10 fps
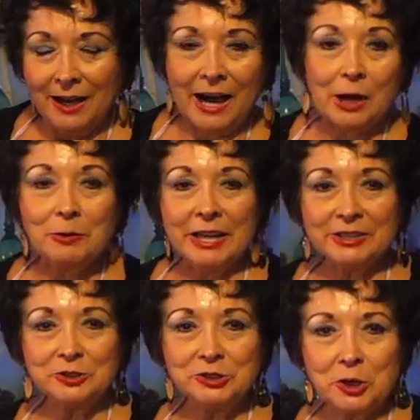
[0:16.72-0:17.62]
I would
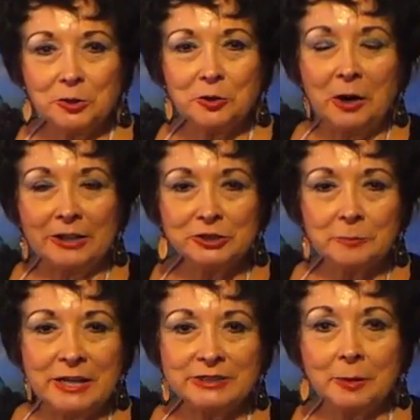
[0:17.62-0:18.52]
like to show you how to
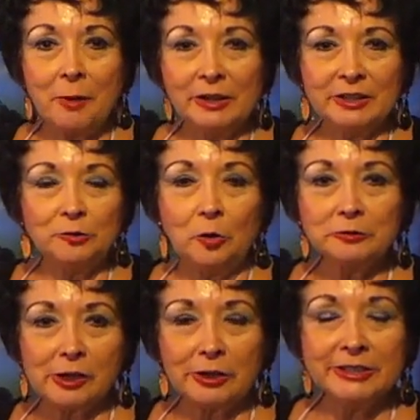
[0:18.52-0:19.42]
make tamales. Those
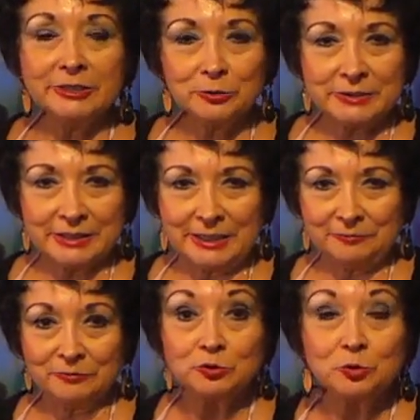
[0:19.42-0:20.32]
are interested
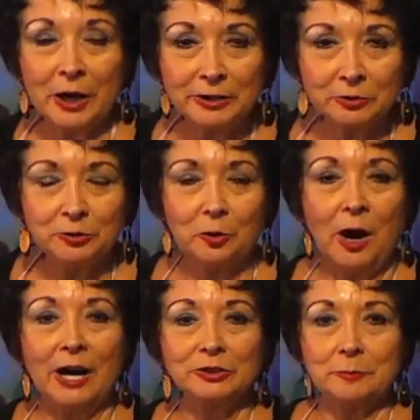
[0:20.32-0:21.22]
in trying to know
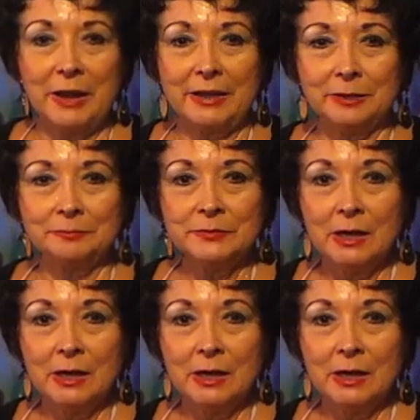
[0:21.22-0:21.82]
how to make them.